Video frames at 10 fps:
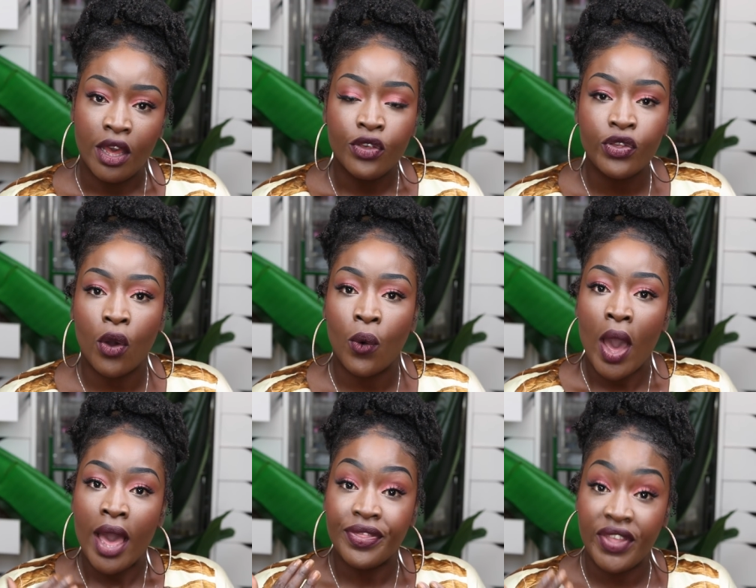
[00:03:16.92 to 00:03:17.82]
So
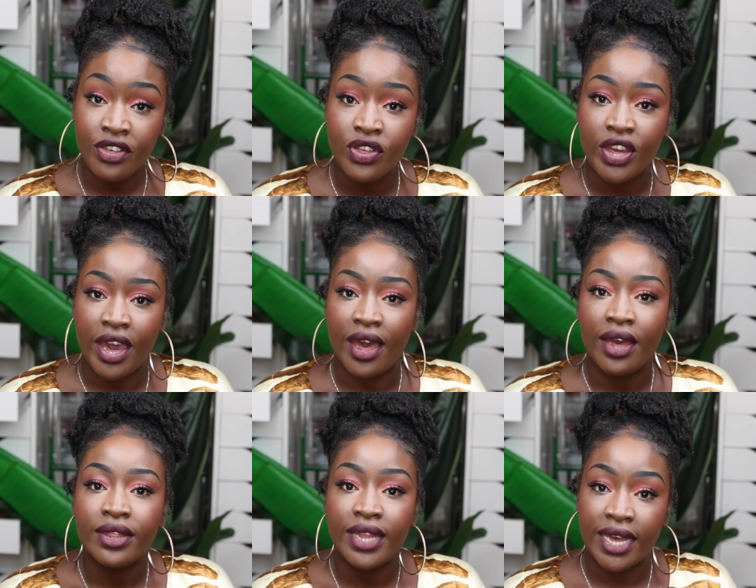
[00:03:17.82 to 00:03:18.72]
this
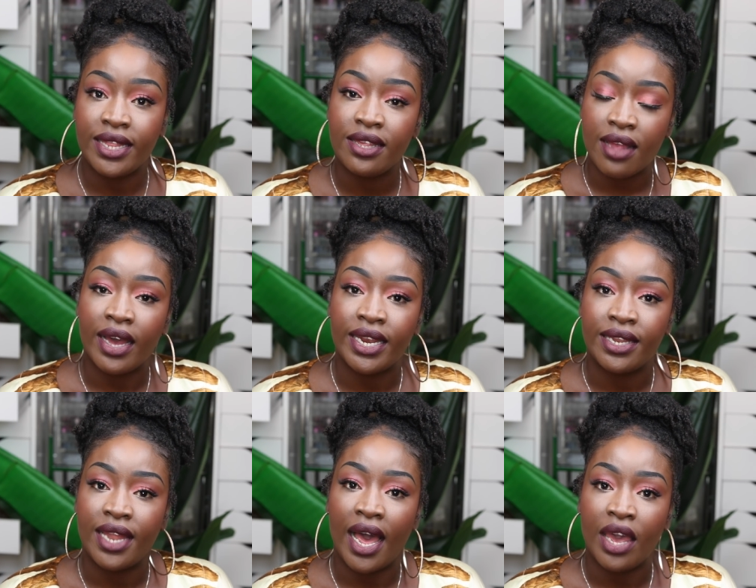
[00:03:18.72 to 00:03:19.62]
year they decided
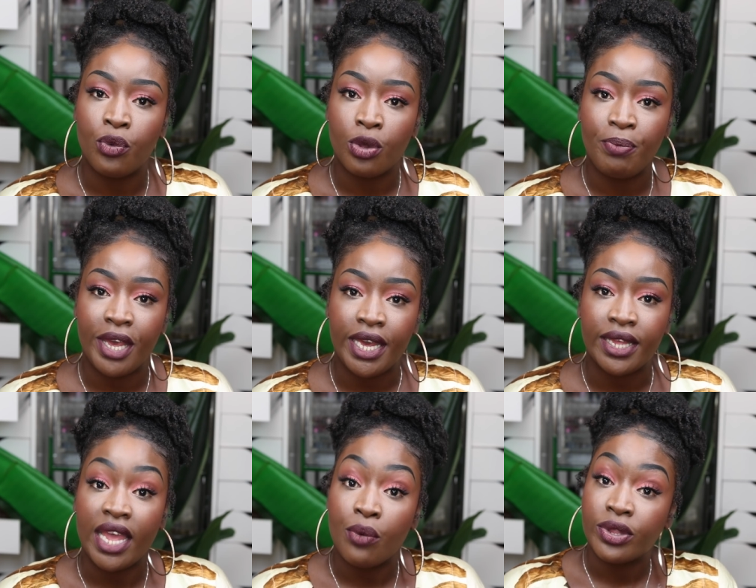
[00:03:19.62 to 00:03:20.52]
that it would be,
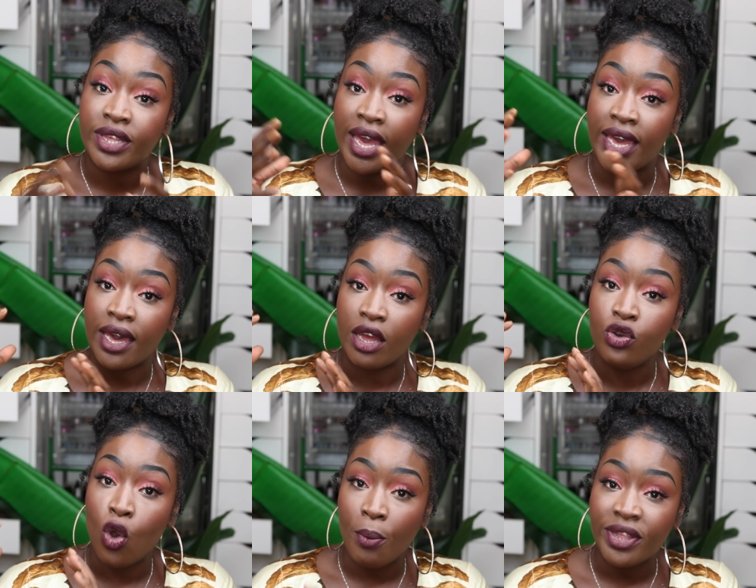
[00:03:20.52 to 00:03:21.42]
they would take
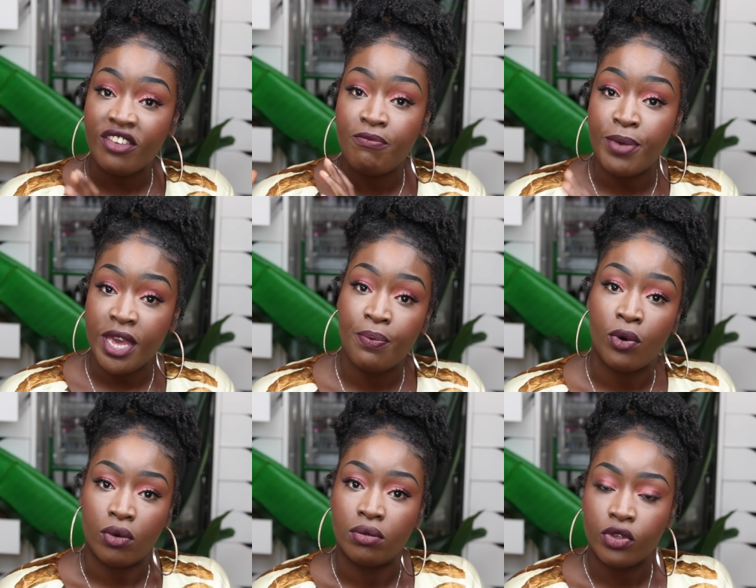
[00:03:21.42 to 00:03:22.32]
normative
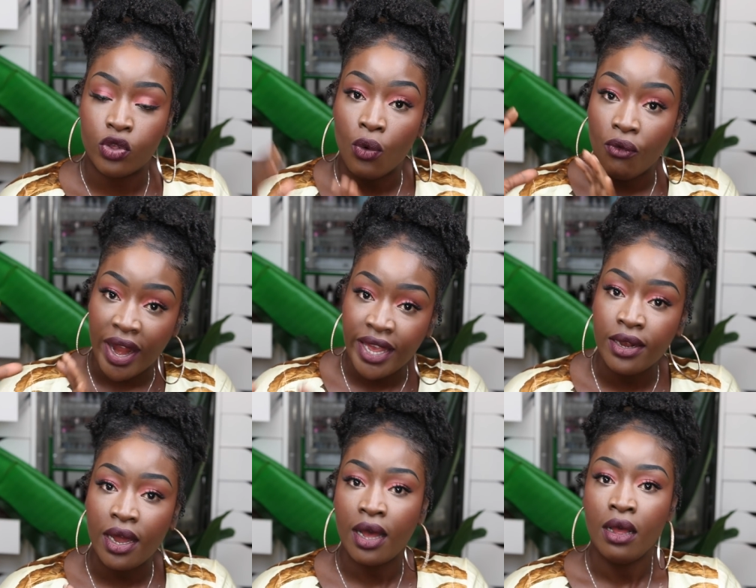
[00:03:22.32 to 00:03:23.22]
people, so
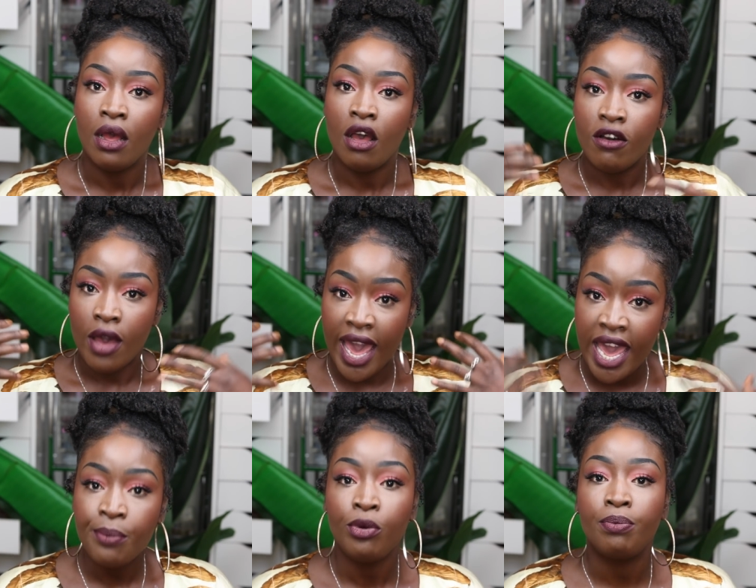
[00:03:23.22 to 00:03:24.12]
regular,
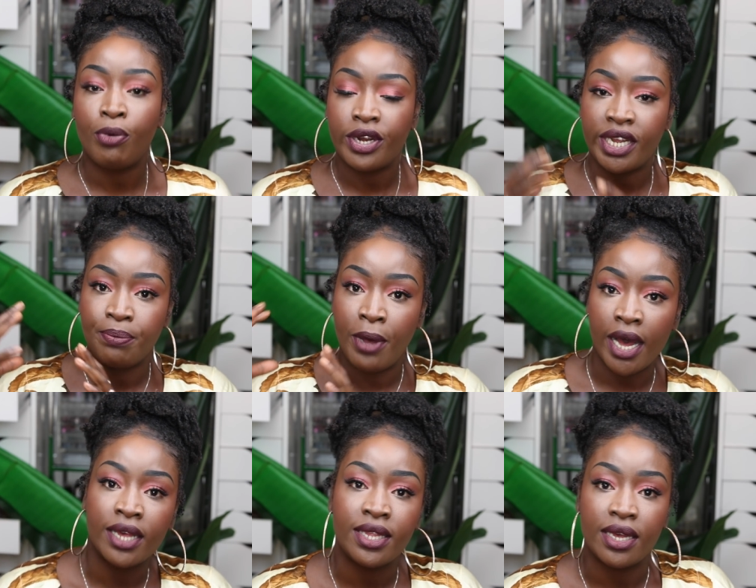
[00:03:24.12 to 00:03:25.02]
able-bodied
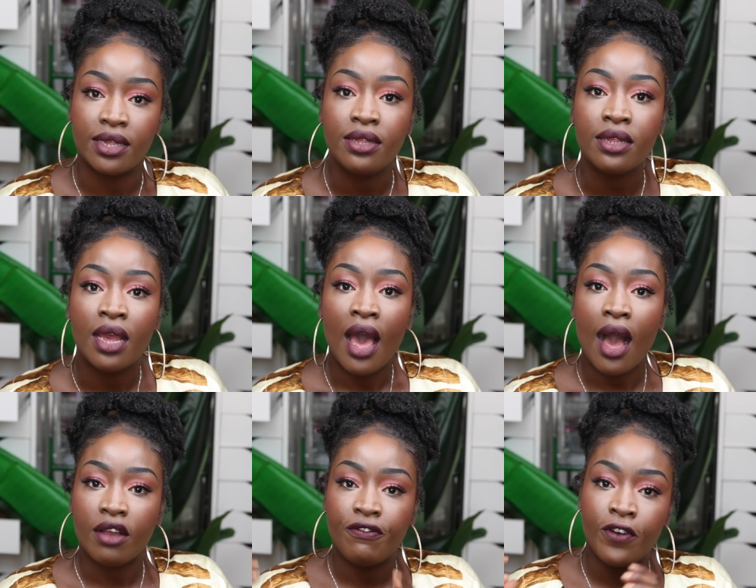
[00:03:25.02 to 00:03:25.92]
persons
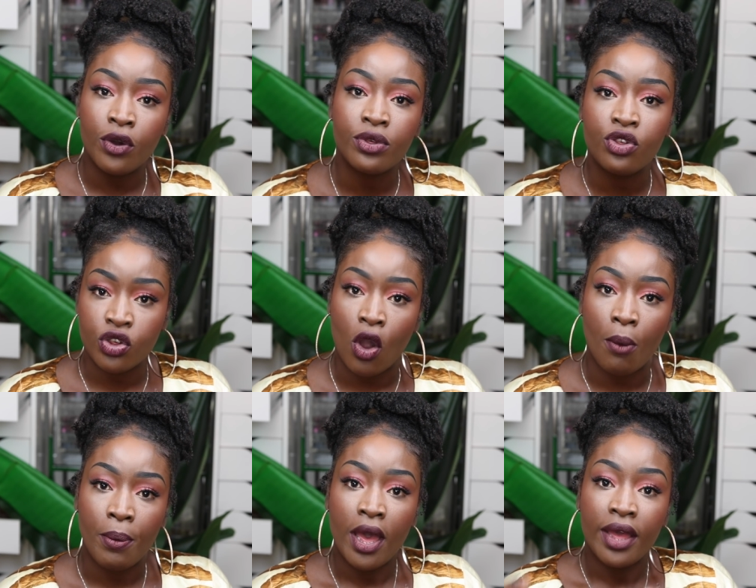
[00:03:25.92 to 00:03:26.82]
and
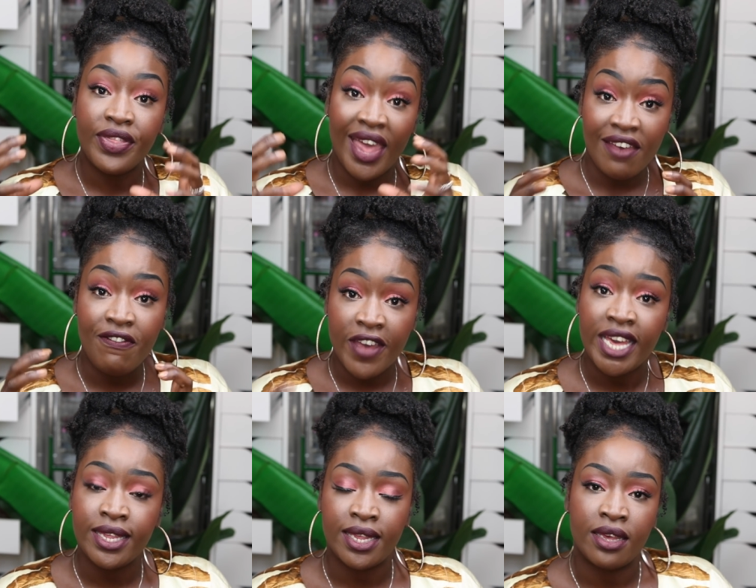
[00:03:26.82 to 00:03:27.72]
Photoshop their
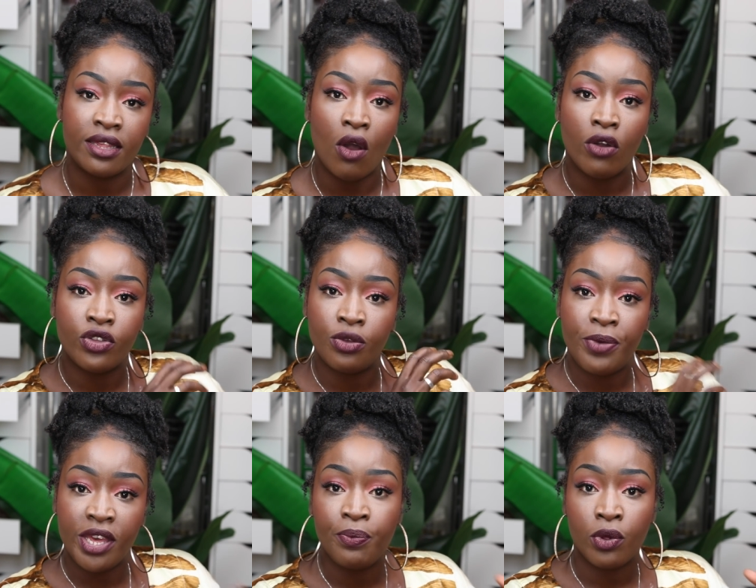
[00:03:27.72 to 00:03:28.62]
faces onto
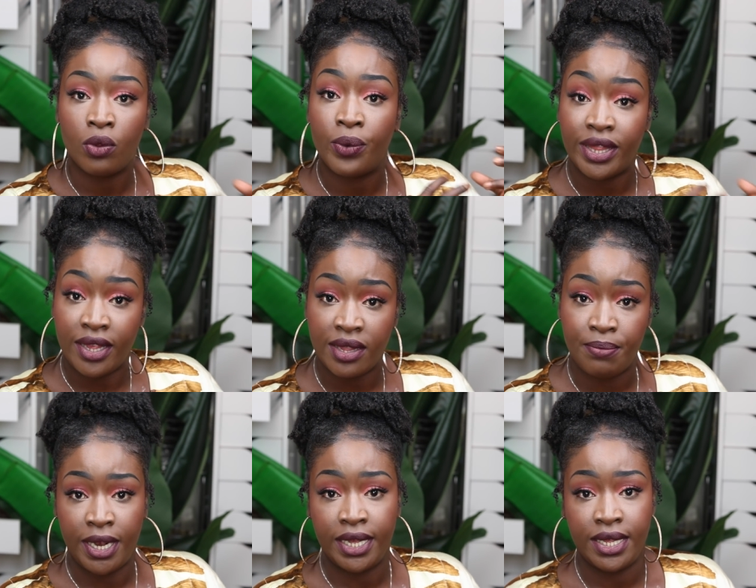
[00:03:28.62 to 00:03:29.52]
people with
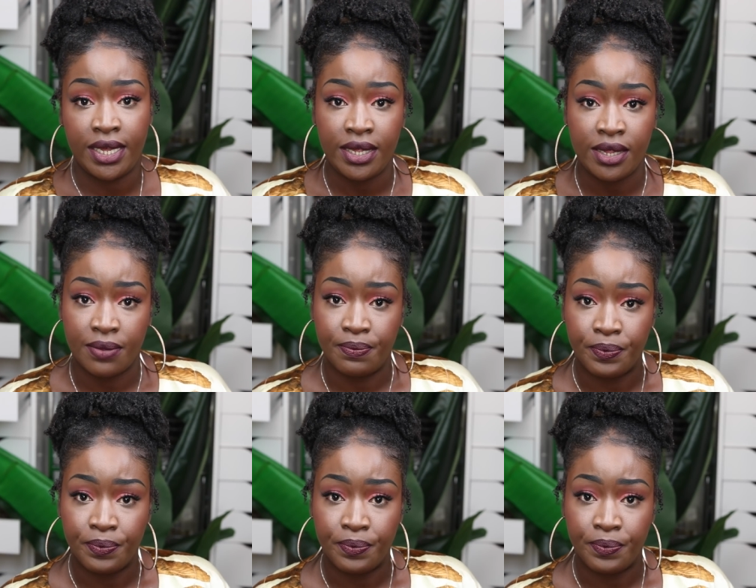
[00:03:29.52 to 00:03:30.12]
disabilities.